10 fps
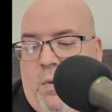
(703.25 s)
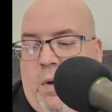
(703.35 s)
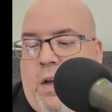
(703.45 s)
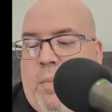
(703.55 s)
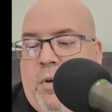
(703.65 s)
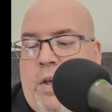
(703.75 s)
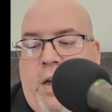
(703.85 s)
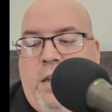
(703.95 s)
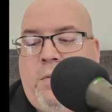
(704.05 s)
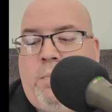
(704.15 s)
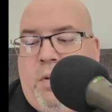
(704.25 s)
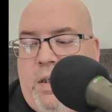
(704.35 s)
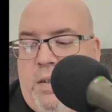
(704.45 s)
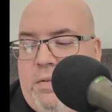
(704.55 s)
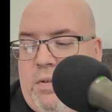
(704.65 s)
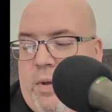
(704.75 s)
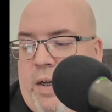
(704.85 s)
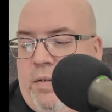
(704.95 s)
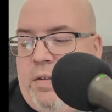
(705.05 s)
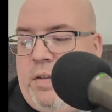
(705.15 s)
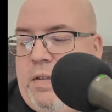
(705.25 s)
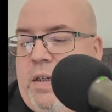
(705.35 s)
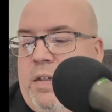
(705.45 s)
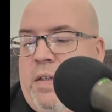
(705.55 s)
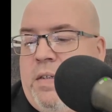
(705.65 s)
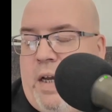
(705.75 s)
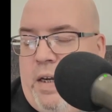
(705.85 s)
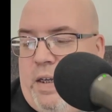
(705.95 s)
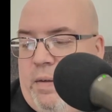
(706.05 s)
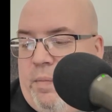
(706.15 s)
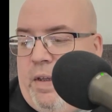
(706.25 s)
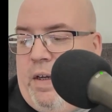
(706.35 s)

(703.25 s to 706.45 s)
Wicomico County is pleased to announce the signing